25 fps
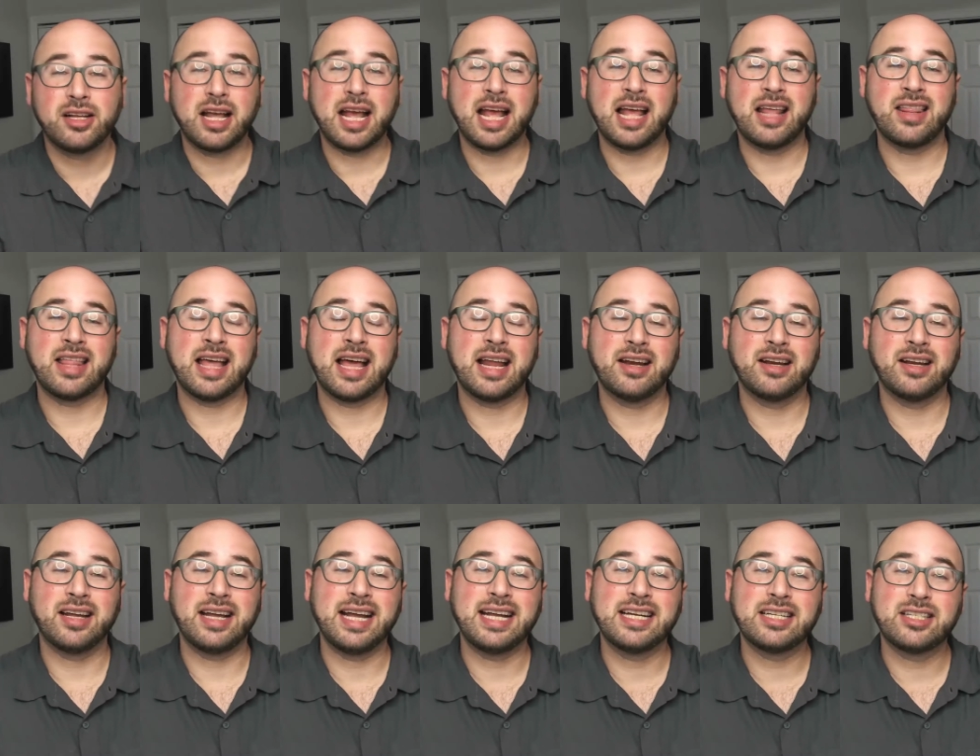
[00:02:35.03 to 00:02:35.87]
And then
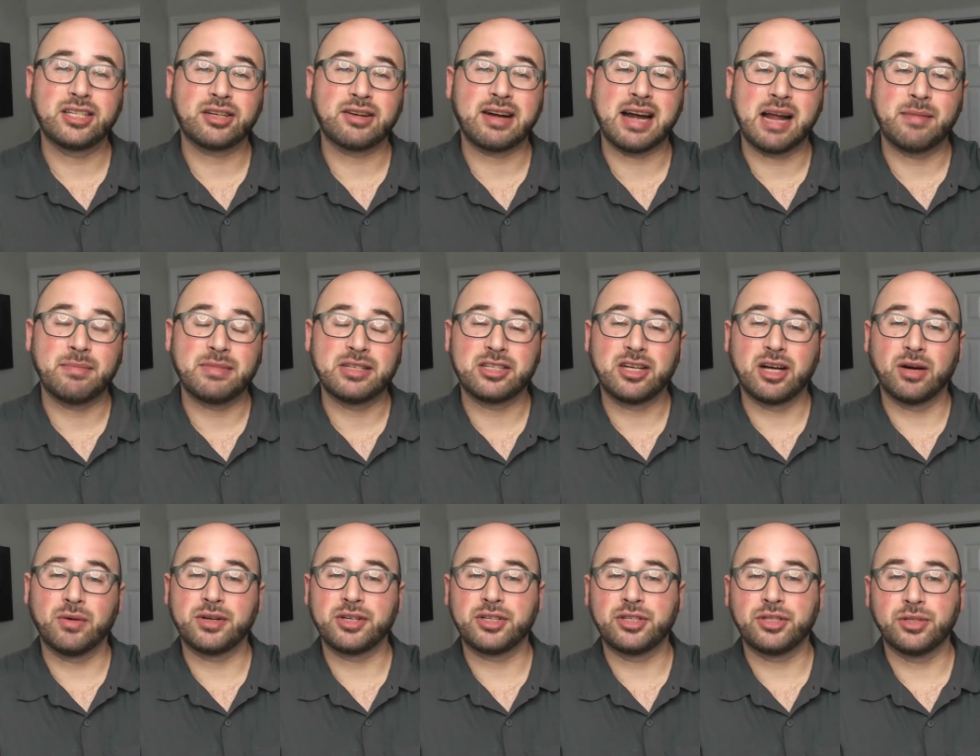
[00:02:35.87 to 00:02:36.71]
Instagram is
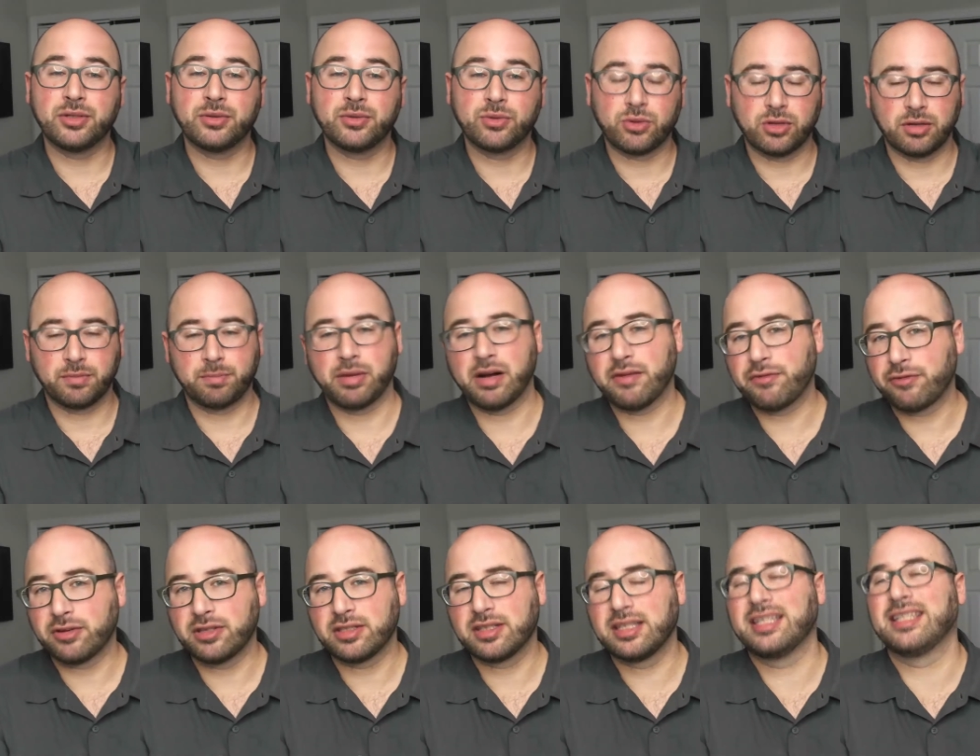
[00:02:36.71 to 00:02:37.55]
going to, or
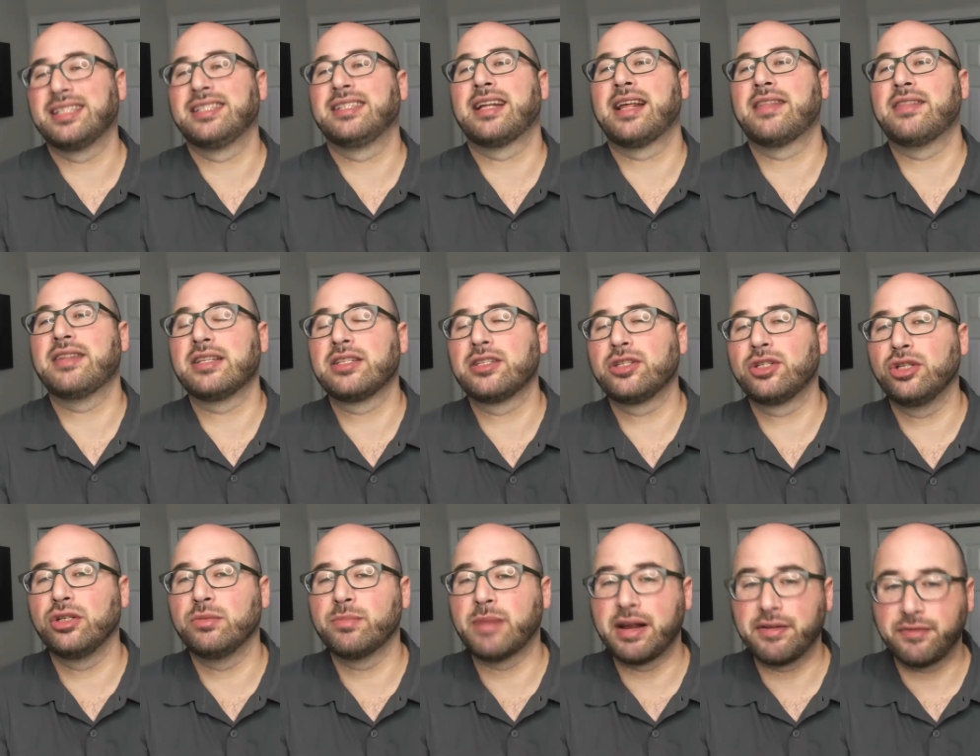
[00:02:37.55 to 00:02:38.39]
Buffer is gonna send this
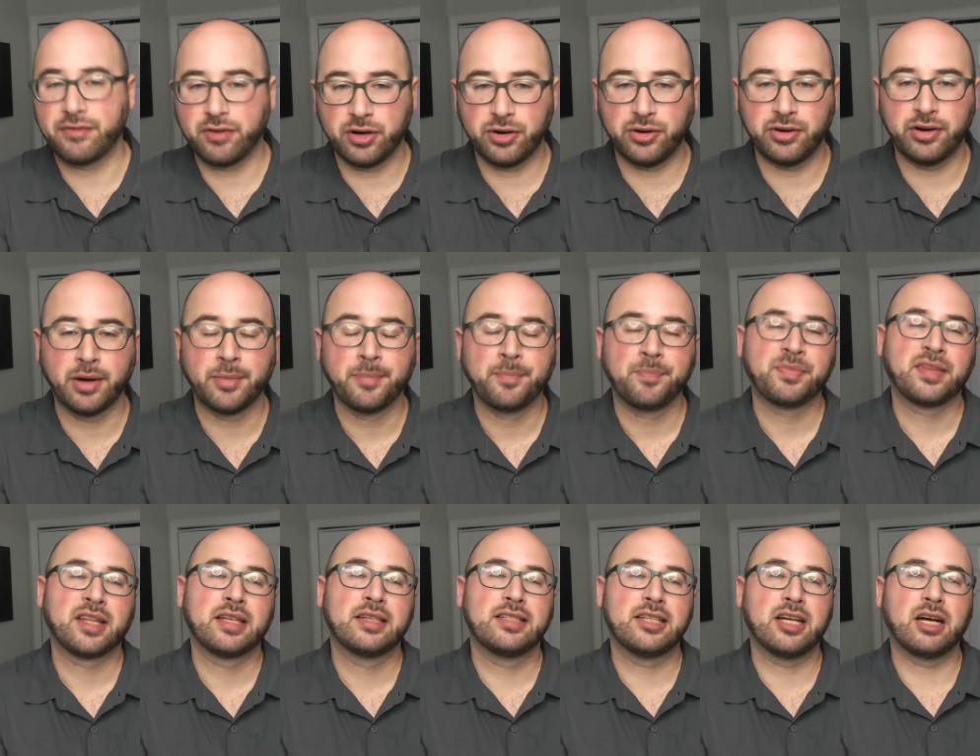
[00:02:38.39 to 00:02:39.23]
to my phone,
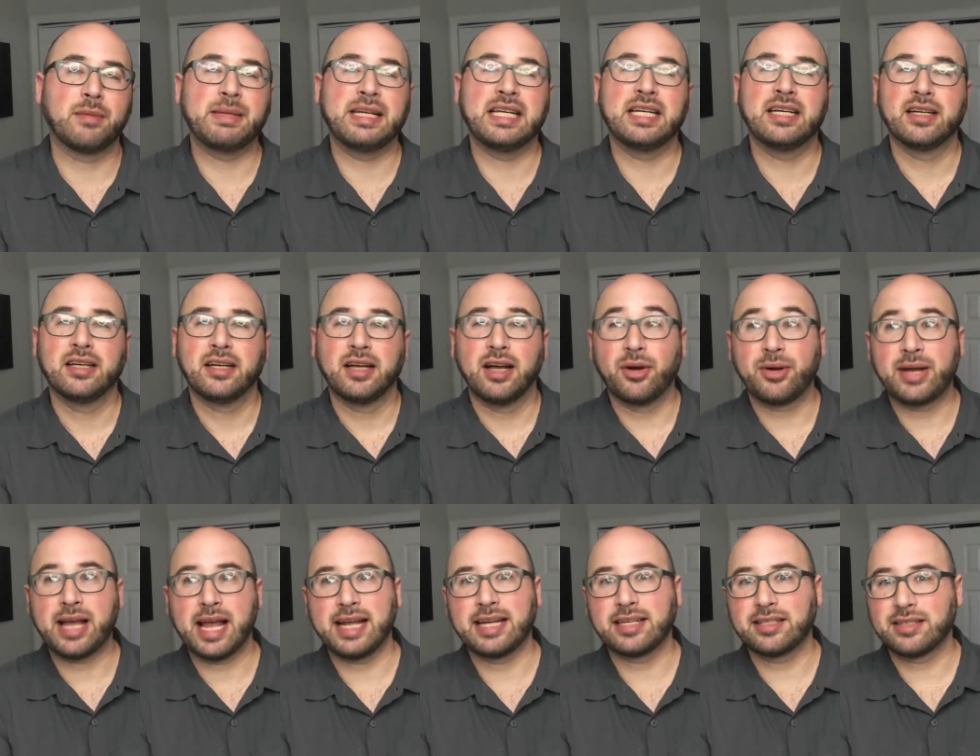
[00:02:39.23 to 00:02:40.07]
tell me,
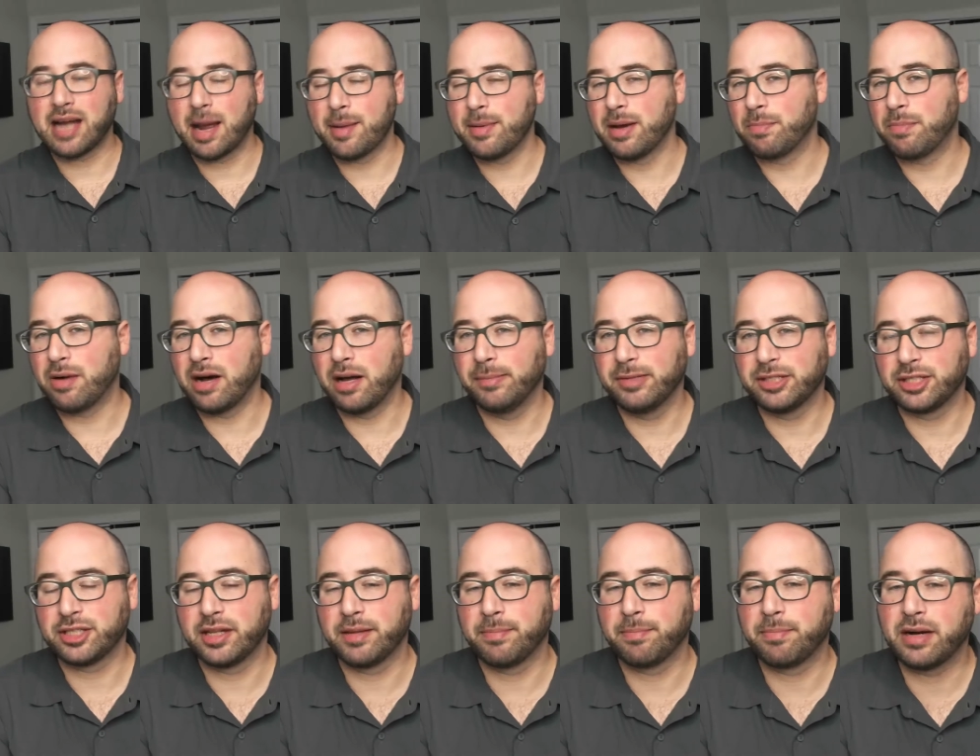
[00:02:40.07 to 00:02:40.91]
okay, it's time to
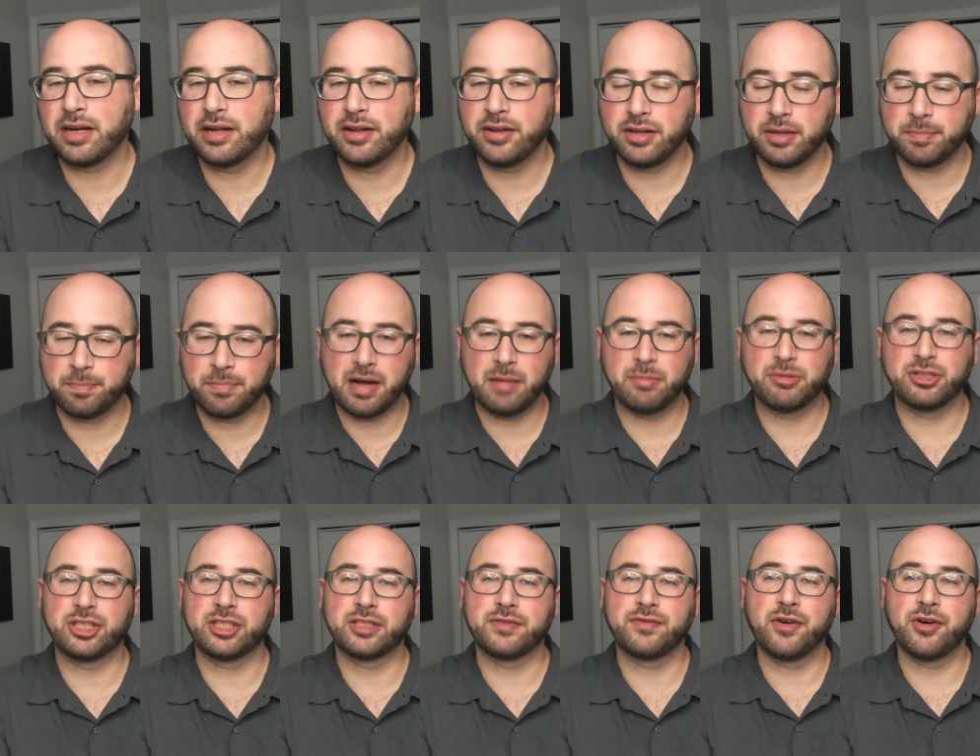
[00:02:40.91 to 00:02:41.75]
publish the, the
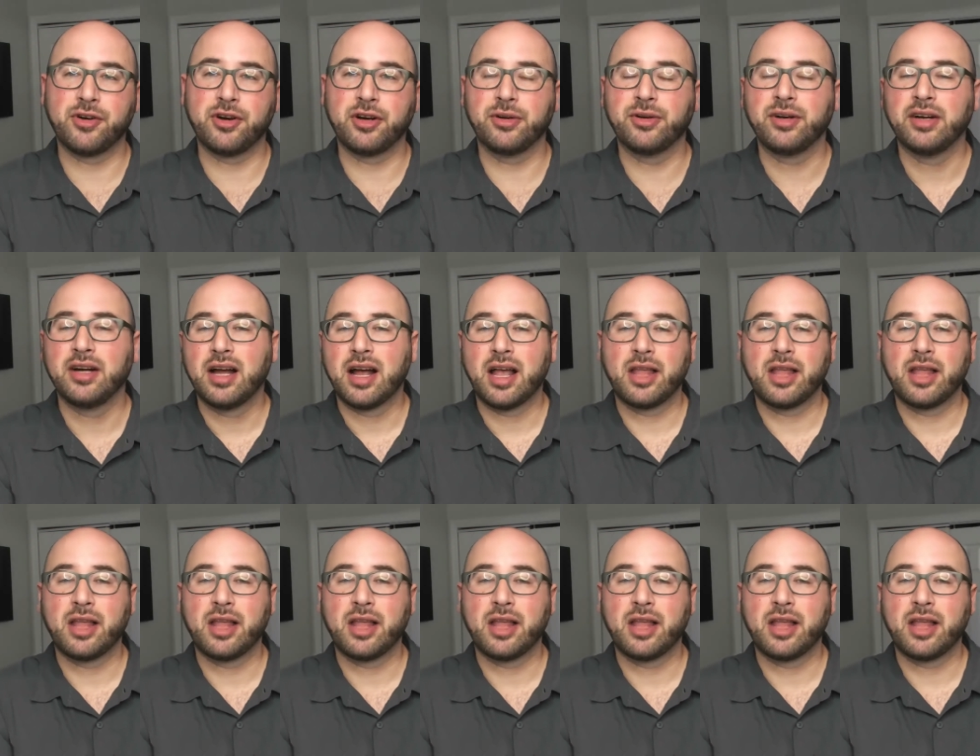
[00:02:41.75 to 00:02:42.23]
publish this photo.